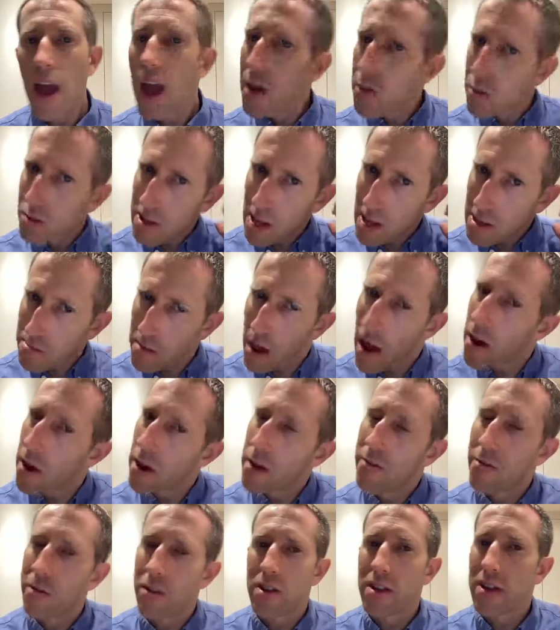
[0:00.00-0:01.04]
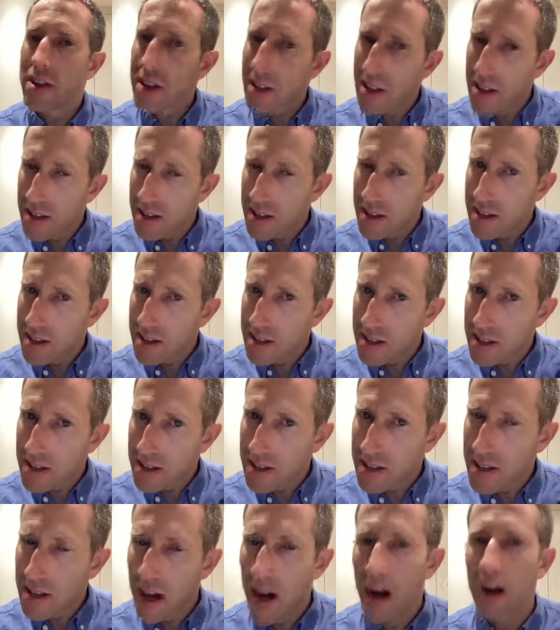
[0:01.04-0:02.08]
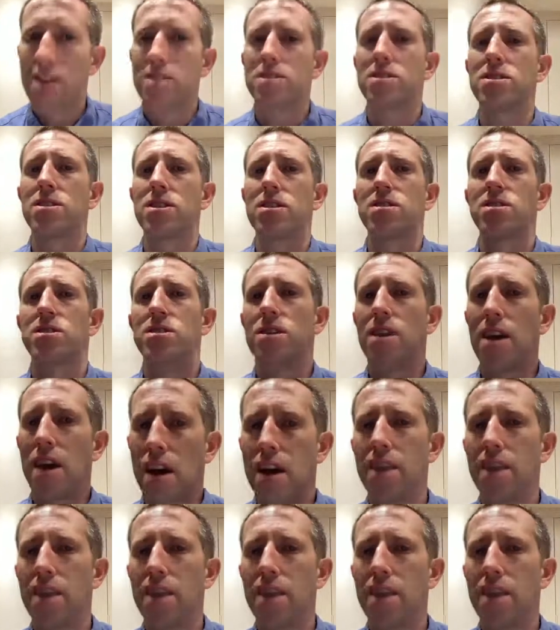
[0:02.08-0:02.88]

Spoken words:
and was as powerful, constant,